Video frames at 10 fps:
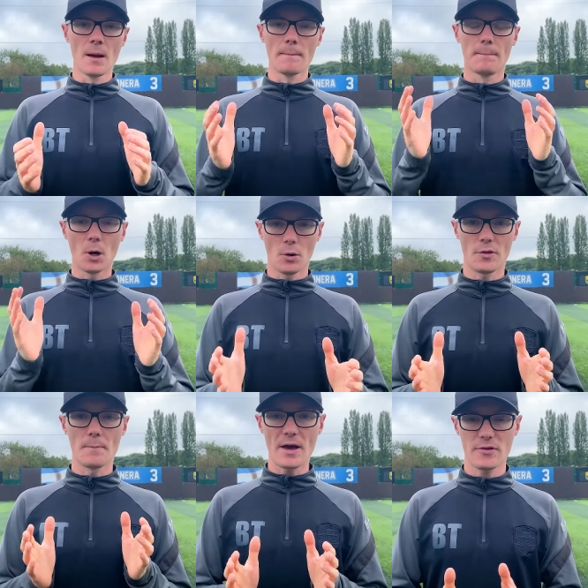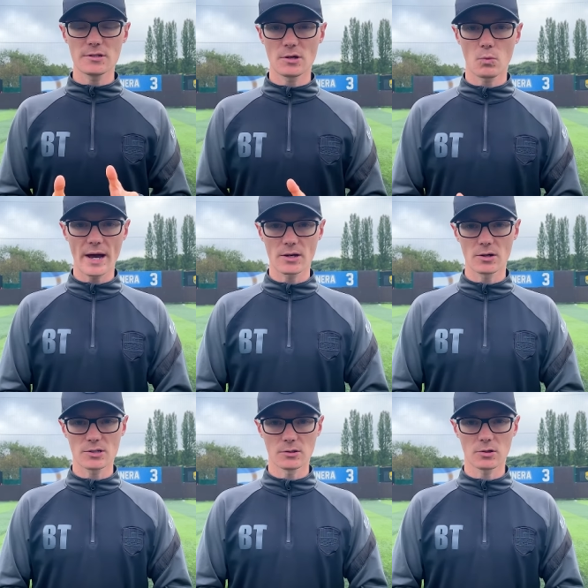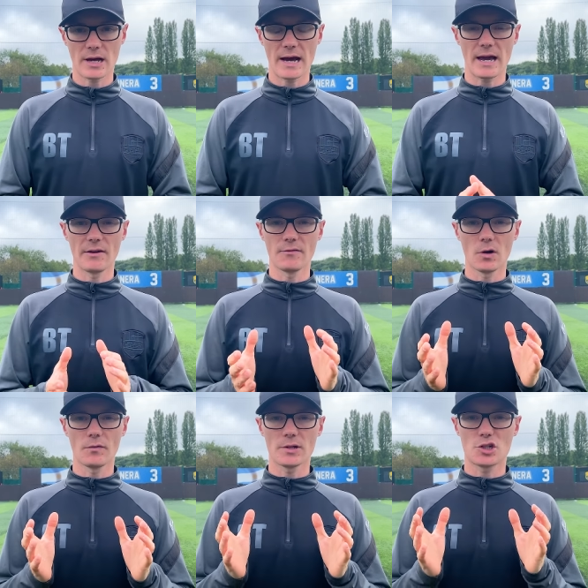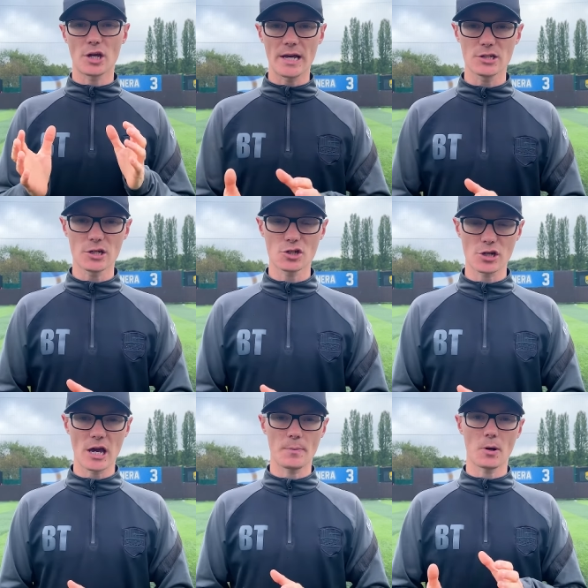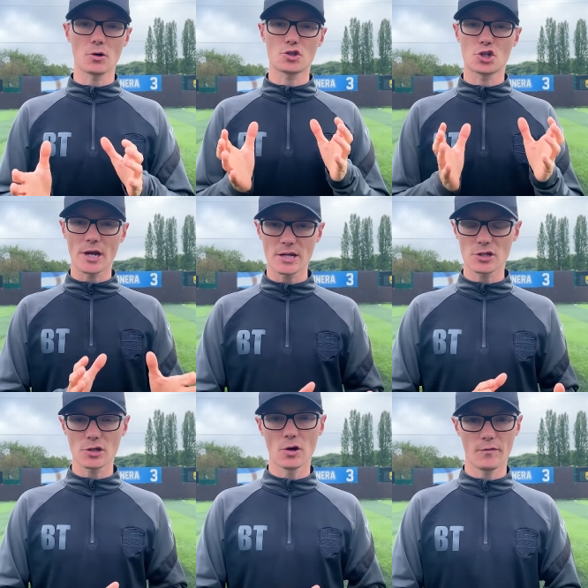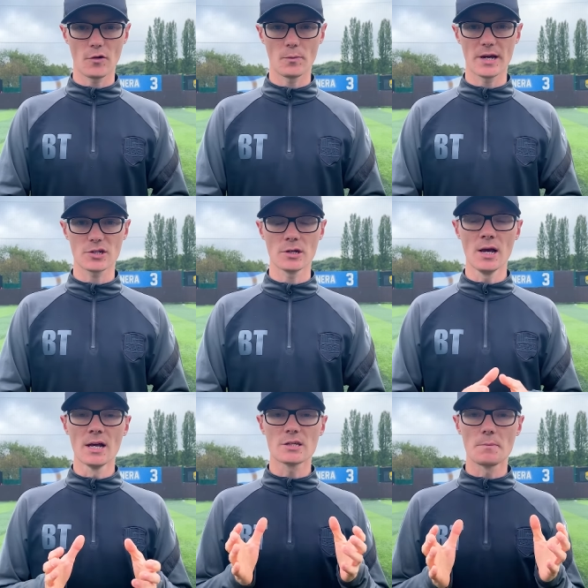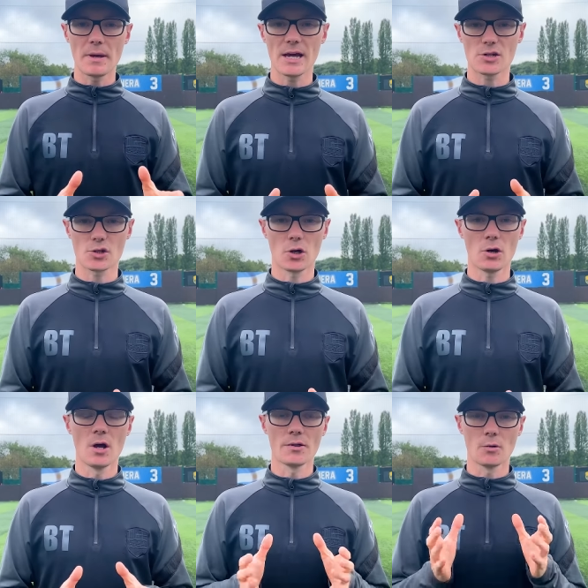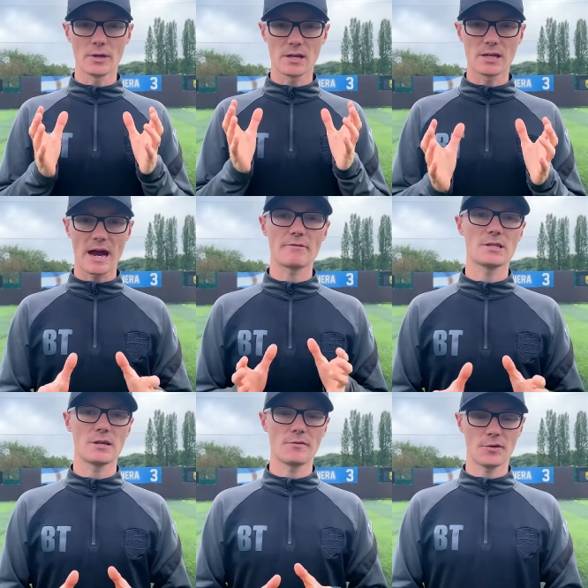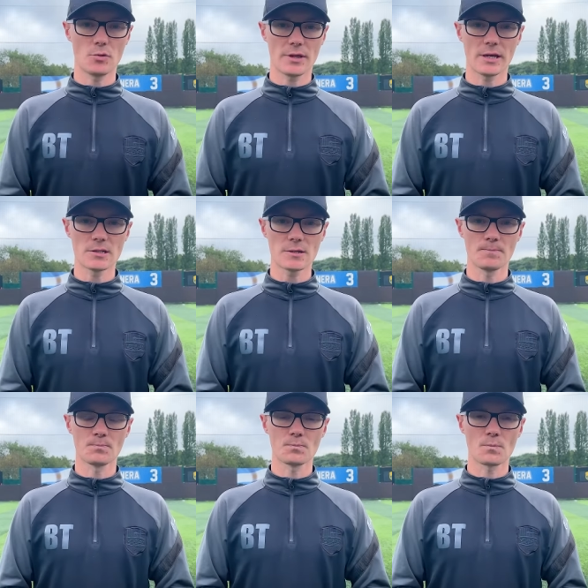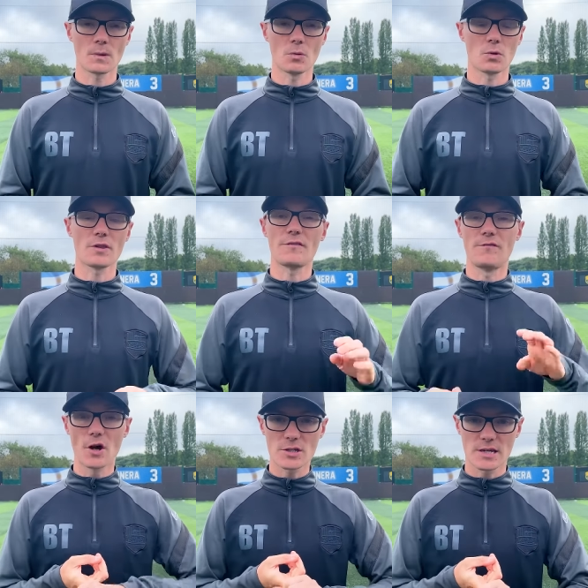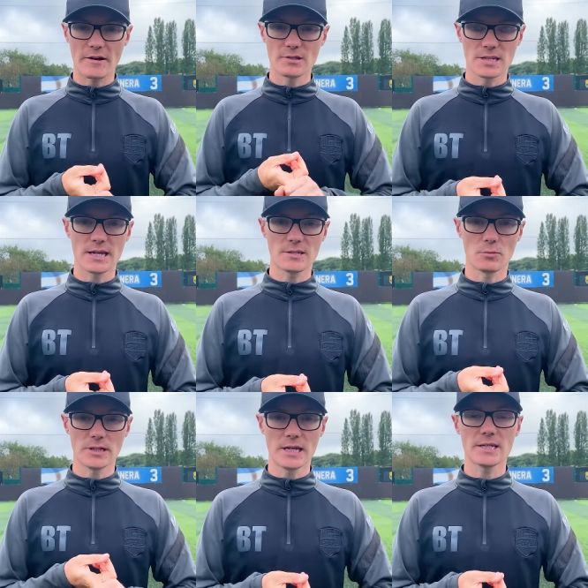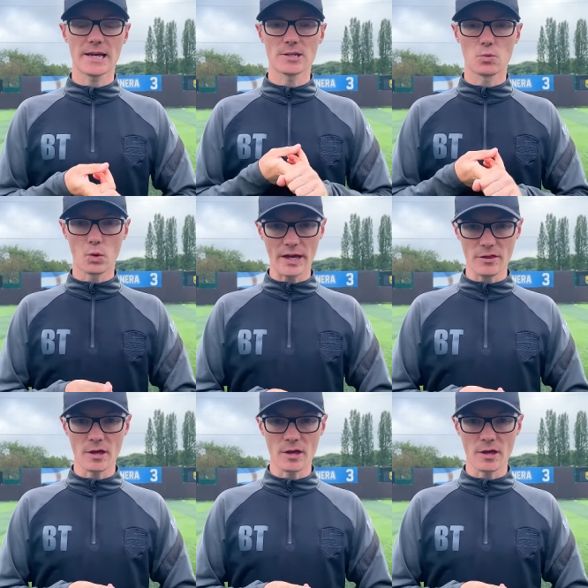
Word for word: But the methods that we're going to look at involve changing shape or changing your formation to make sure that we can guarantee a few things. One of the first guarantees that we need is width.